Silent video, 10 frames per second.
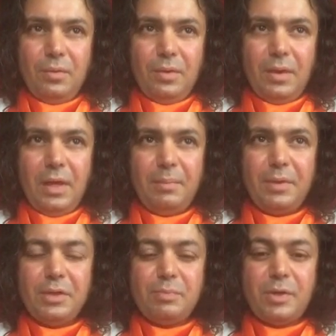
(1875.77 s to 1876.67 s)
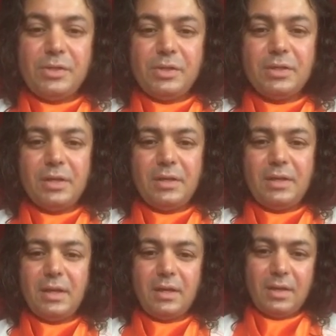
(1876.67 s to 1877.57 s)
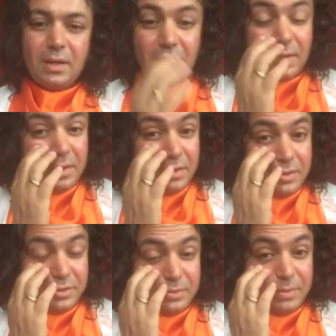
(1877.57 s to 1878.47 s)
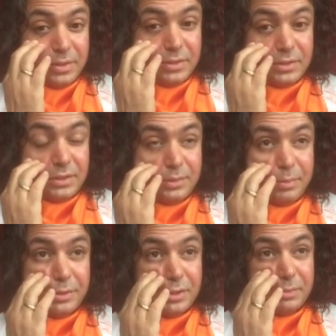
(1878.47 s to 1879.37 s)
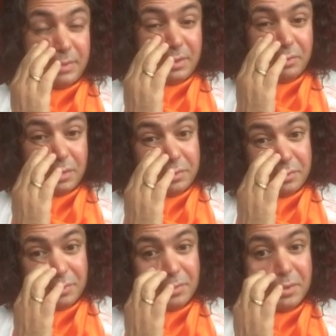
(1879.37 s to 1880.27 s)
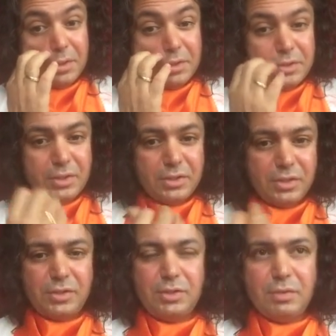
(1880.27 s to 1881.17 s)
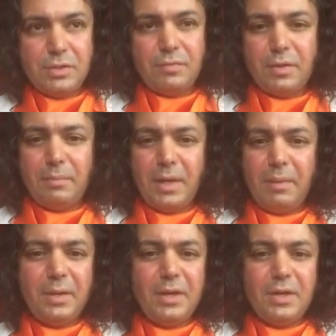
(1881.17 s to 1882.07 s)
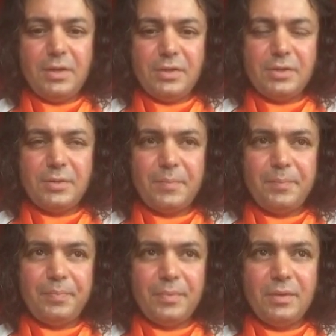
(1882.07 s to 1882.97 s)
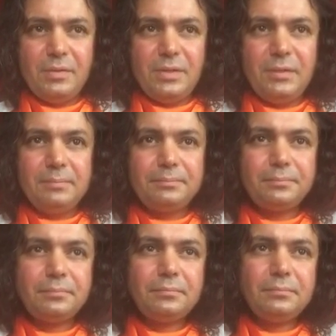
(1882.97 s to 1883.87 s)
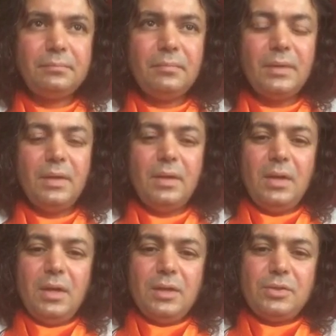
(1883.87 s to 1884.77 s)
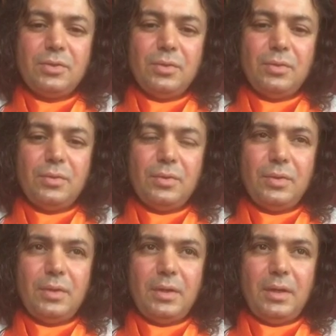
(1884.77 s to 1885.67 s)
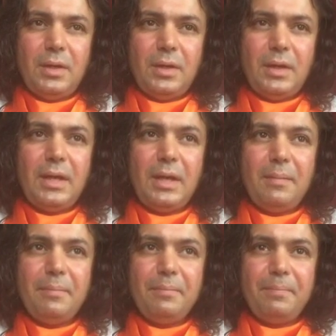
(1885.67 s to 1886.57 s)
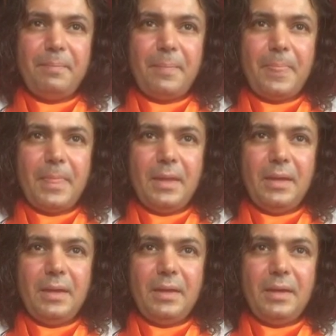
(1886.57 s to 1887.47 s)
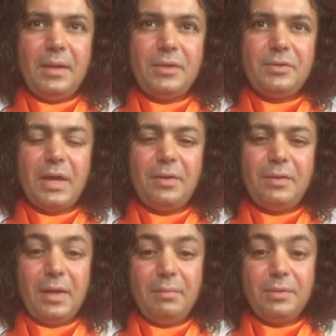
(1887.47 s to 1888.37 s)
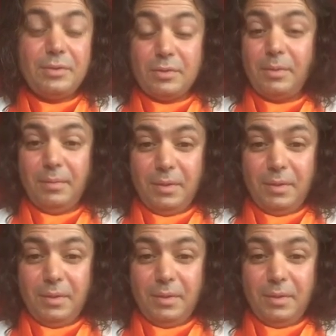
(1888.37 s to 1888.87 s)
helping this person is going to take years, because this person has been going through such a situation for many, many years. You see, so I am trying to help this, or